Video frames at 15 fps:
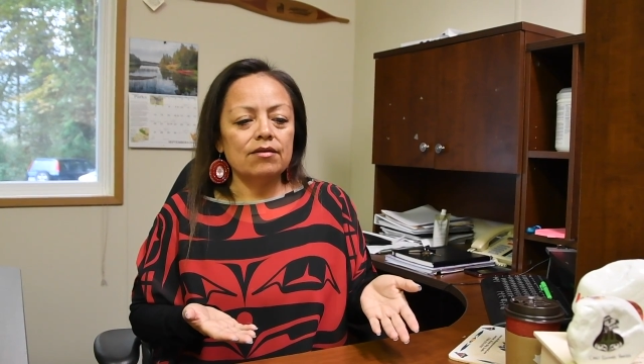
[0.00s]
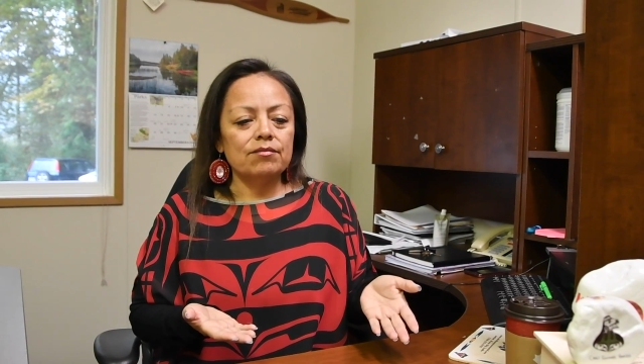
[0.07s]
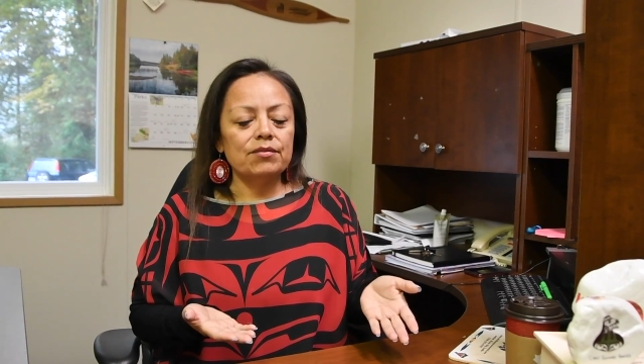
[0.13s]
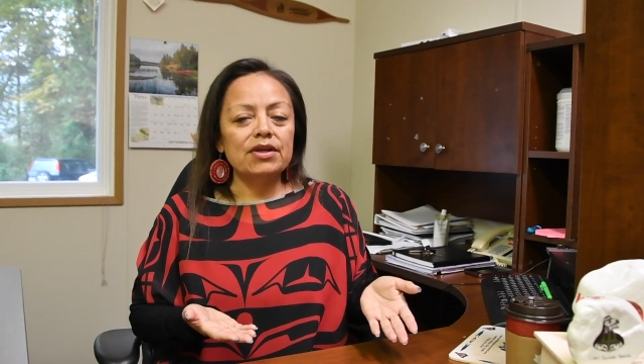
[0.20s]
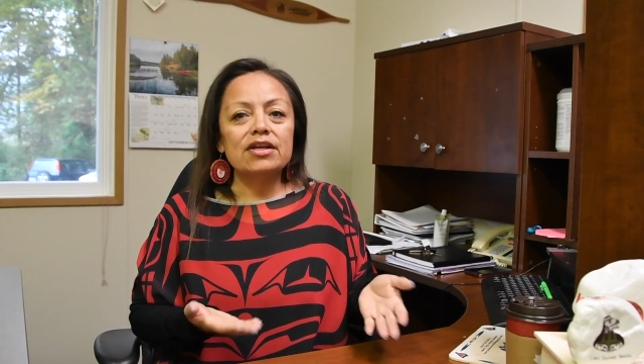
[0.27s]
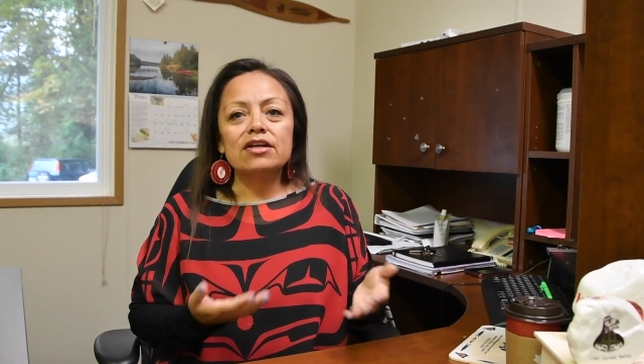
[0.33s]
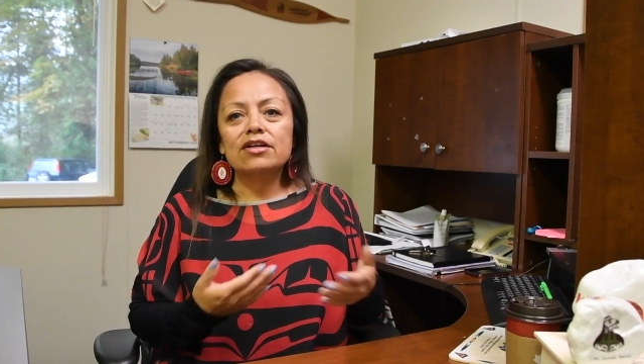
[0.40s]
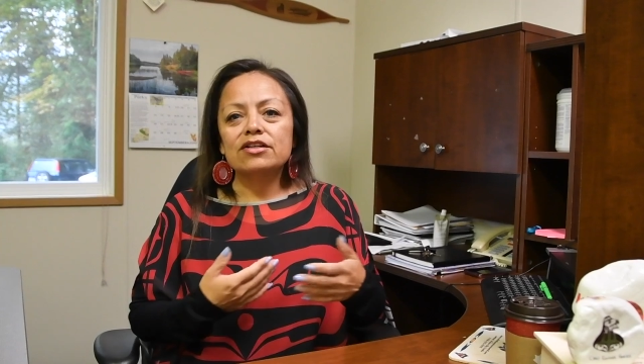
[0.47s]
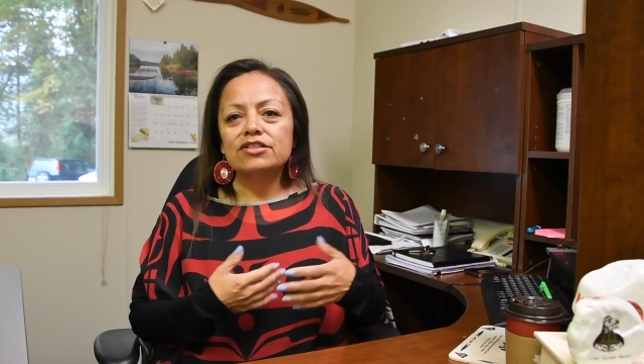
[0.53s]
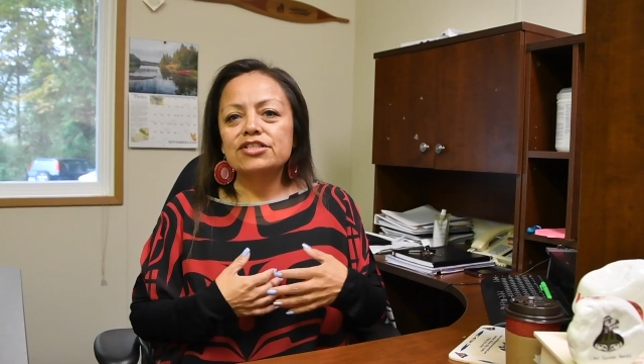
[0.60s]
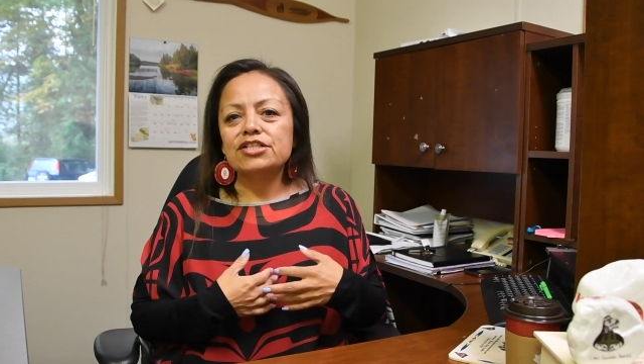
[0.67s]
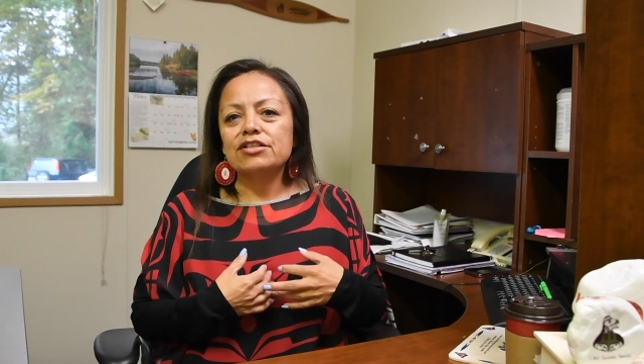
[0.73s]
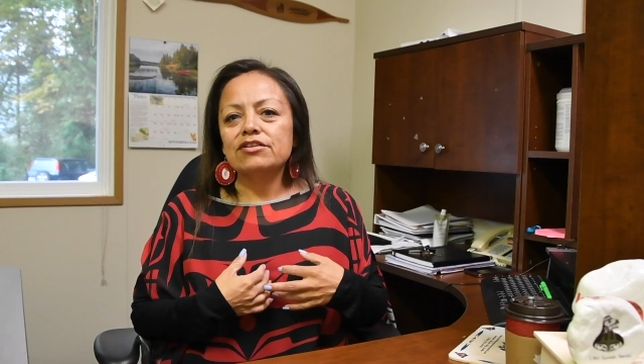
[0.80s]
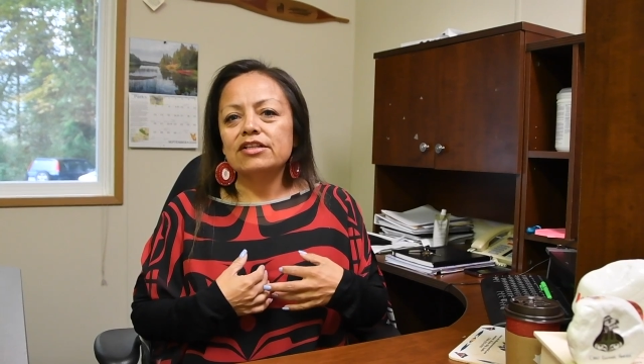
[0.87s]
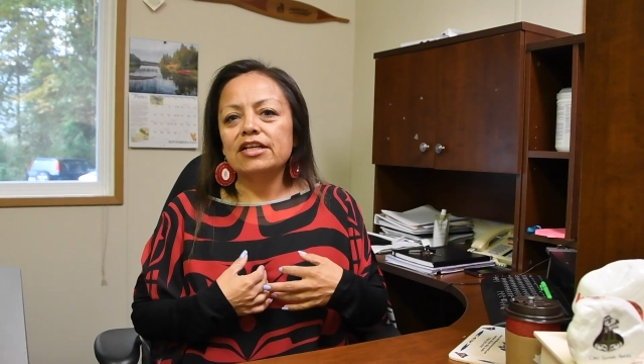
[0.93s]
being a good
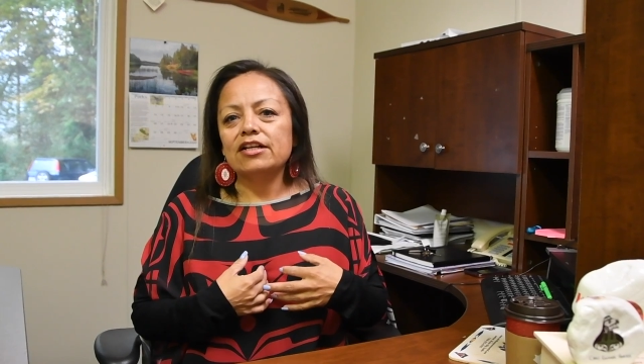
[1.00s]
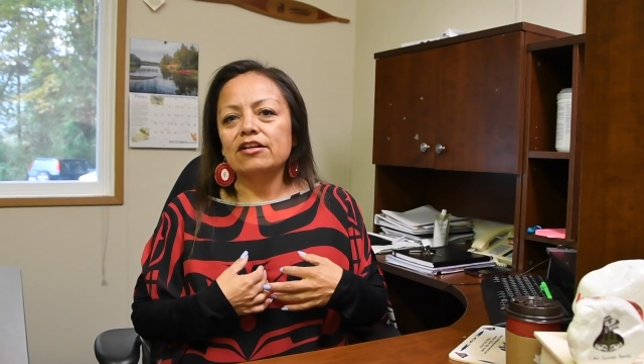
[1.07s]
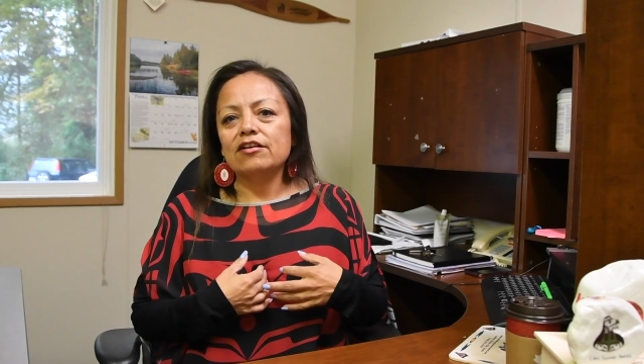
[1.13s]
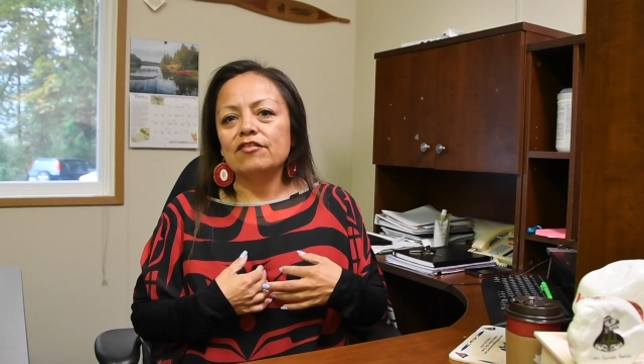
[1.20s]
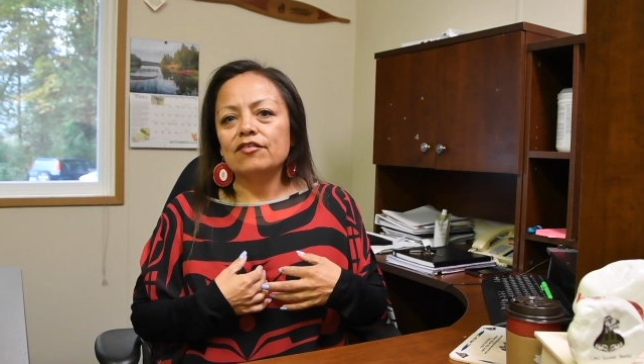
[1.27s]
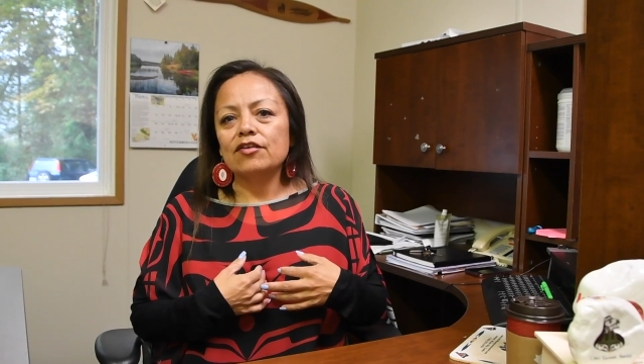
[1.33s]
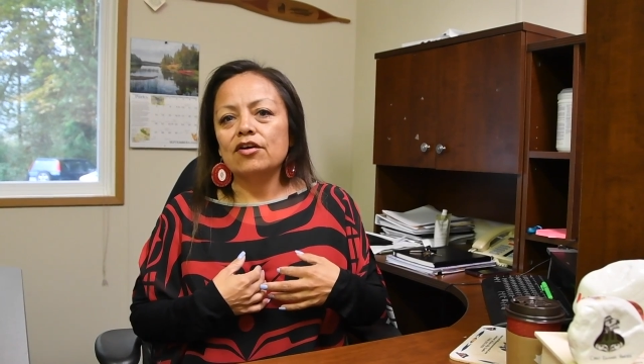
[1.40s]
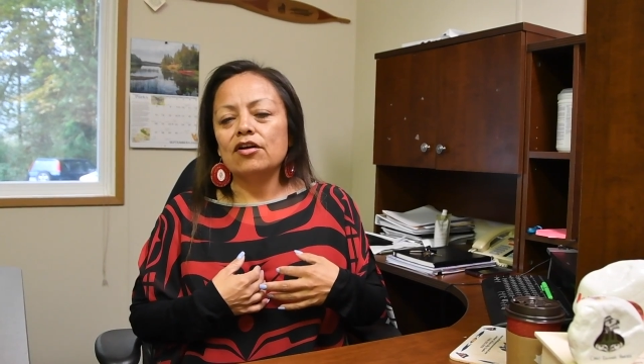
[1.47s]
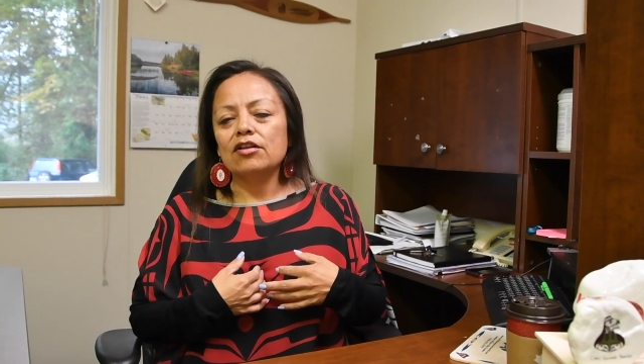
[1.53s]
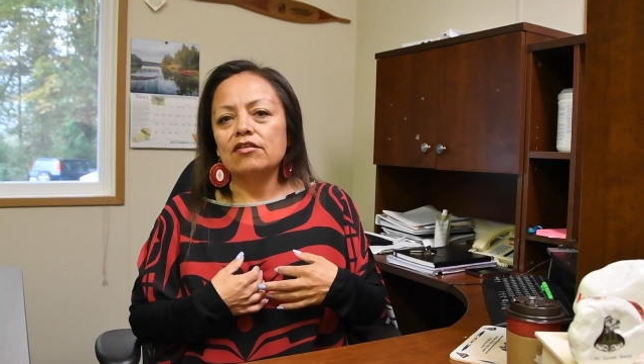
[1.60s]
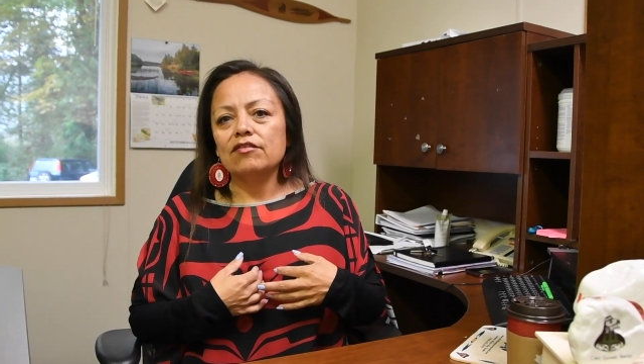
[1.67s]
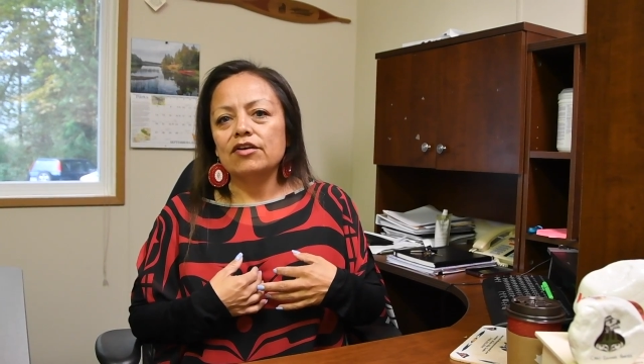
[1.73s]
cheerleader for all of